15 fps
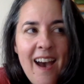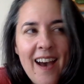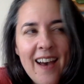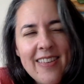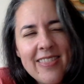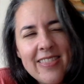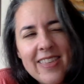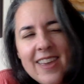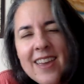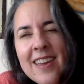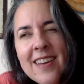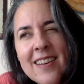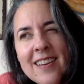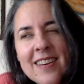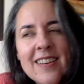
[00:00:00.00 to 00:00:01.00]
I
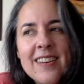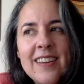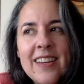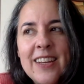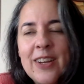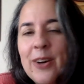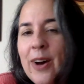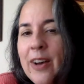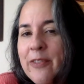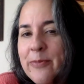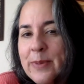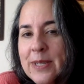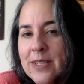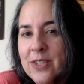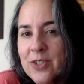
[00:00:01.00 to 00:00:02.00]
think, you know, I've
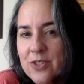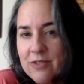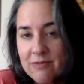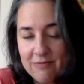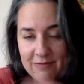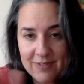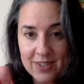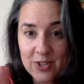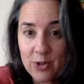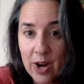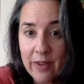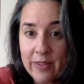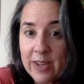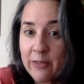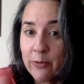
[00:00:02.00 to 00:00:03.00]
been
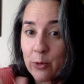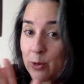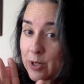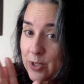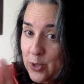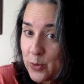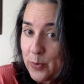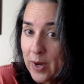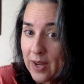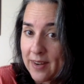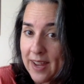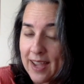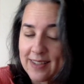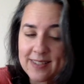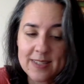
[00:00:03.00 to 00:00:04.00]
striving for two
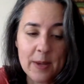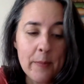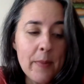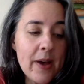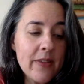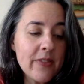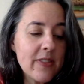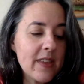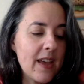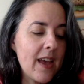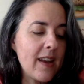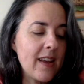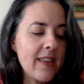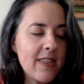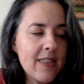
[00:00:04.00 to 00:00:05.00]
podcasts a month,
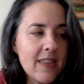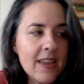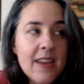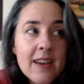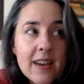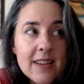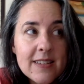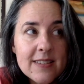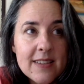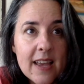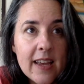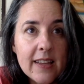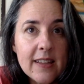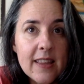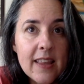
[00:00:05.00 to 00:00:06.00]
and I think I
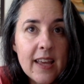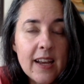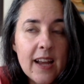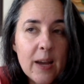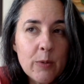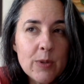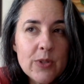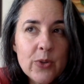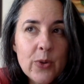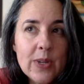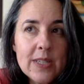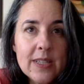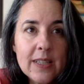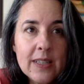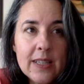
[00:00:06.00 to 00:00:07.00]
said that I was going
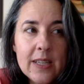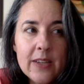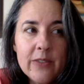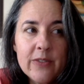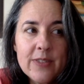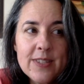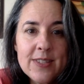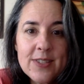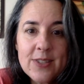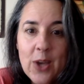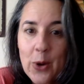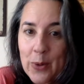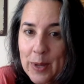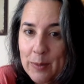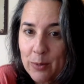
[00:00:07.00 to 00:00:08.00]
to leave
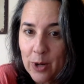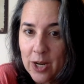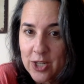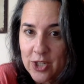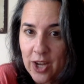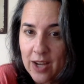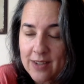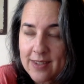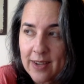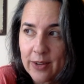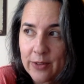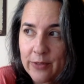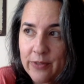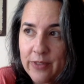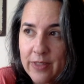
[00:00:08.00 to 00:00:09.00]
sewing projects out
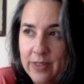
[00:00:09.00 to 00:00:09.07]
of